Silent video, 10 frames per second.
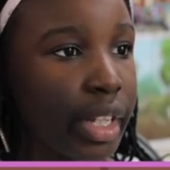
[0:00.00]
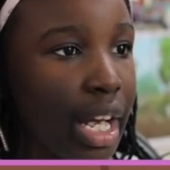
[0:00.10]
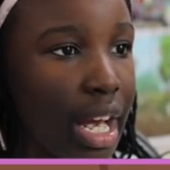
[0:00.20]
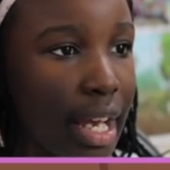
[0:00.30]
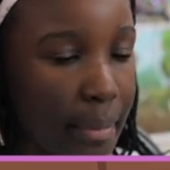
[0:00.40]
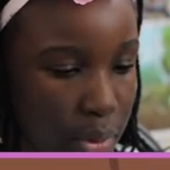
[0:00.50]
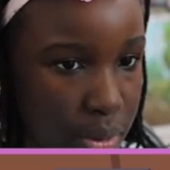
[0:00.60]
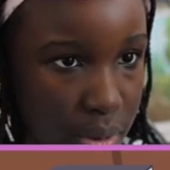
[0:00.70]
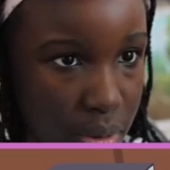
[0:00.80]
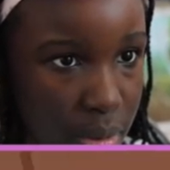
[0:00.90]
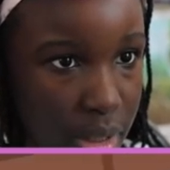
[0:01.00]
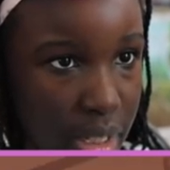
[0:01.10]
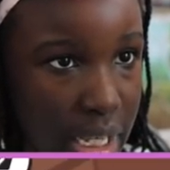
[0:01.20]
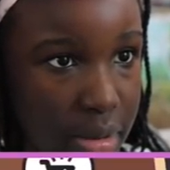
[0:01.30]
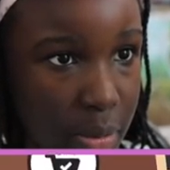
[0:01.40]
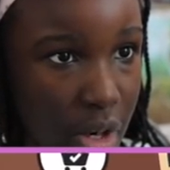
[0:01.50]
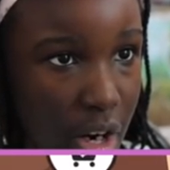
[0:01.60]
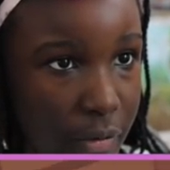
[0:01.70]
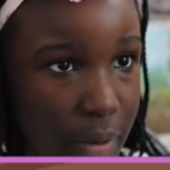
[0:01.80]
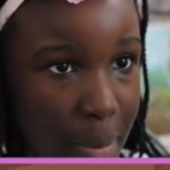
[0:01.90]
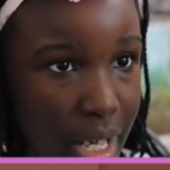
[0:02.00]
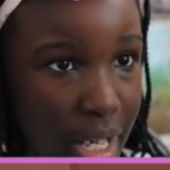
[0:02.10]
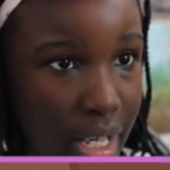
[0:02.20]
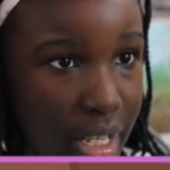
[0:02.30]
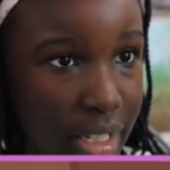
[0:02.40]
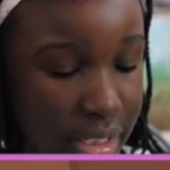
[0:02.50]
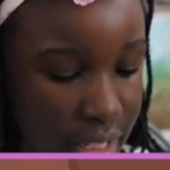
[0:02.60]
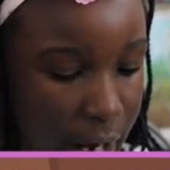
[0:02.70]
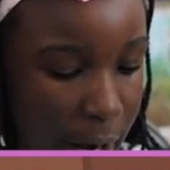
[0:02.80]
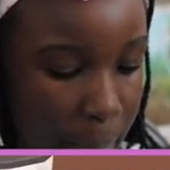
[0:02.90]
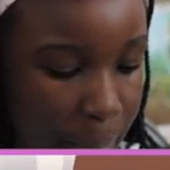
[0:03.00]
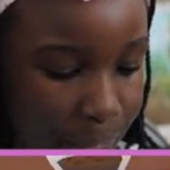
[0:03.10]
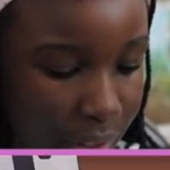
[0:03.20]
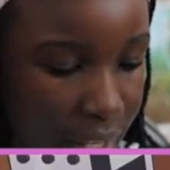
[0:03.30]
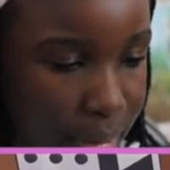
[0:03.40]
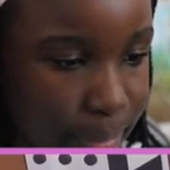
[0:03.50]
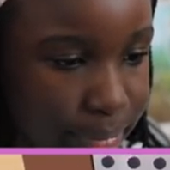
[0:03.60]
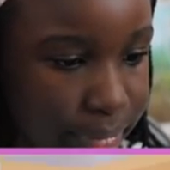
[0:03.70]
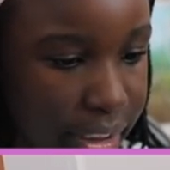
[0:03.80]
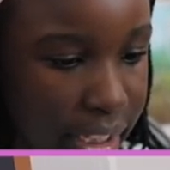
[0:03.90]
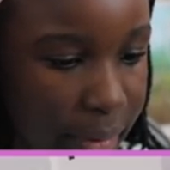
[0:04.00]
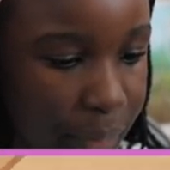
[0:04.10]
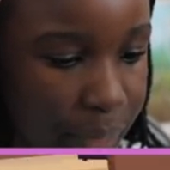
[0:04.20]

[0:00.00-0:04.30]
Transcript: Um, ooh, we could get some coffee mugs. Um, um okay.